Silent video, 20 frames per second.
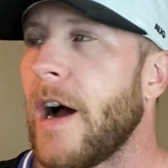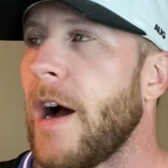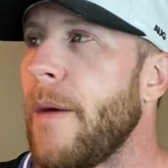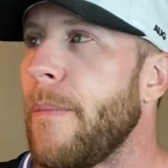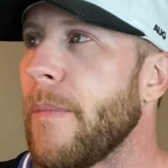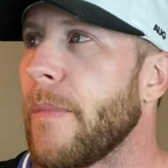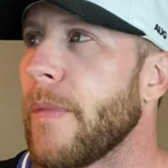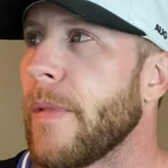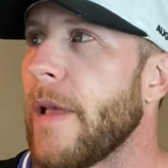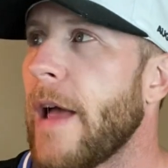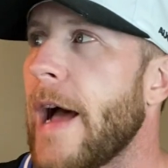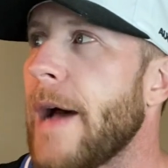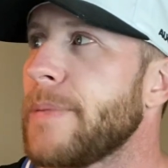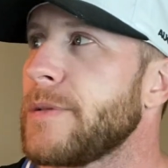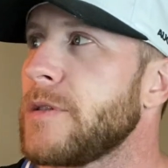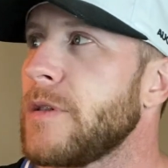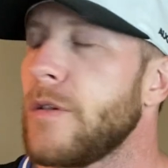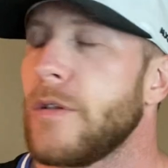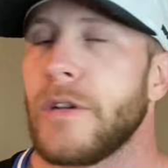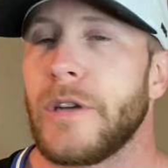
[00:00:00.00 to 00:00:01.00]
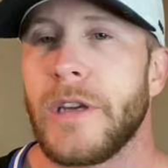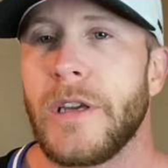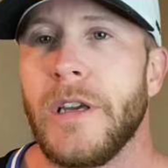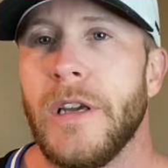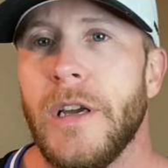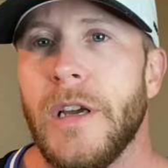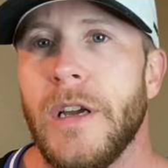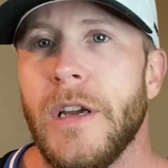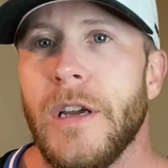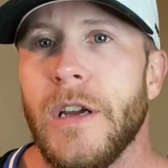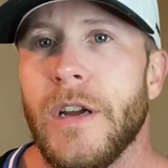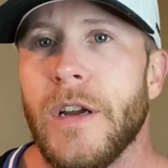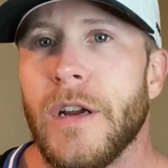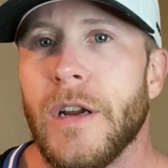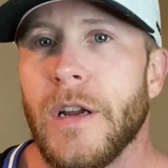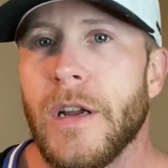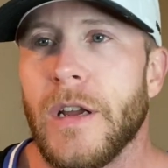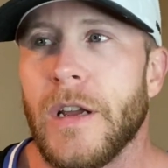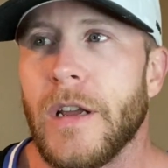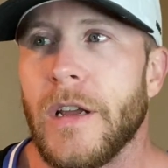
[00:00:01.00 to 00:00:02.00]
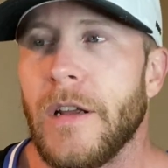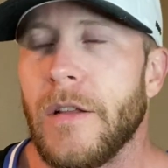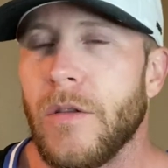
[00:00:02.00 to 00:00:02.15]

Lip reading: I'm absolutely in